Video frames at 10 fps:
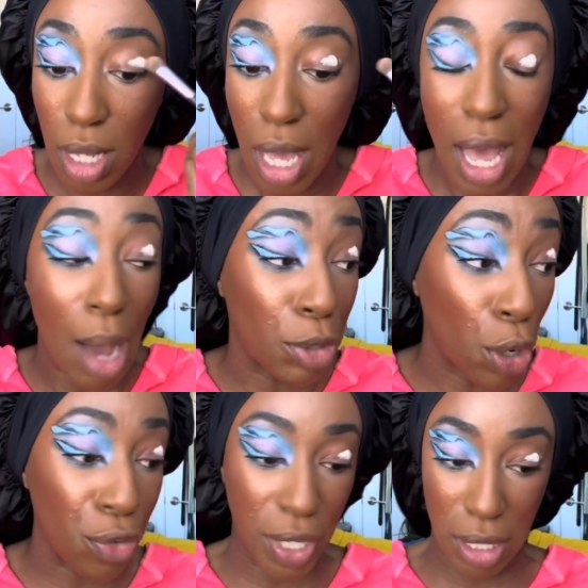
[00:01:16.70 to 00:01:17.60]
I'm
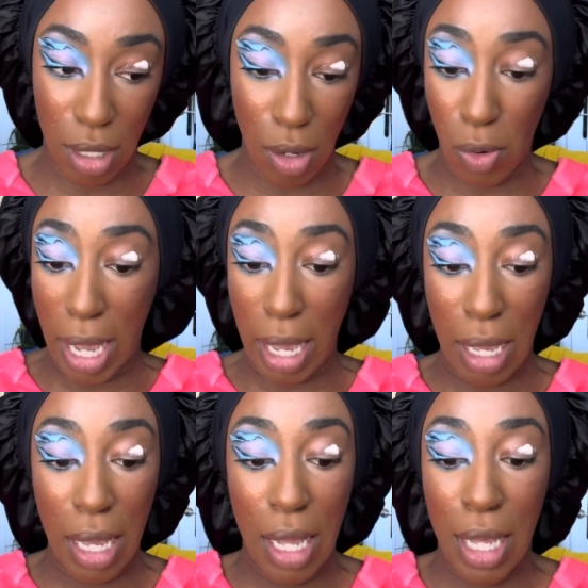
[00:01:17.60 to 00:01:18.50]
nervous. Okay,
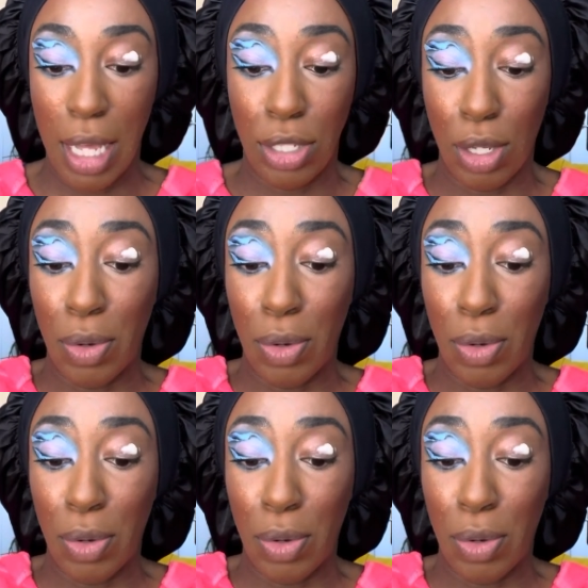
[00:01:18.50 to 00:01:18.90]
so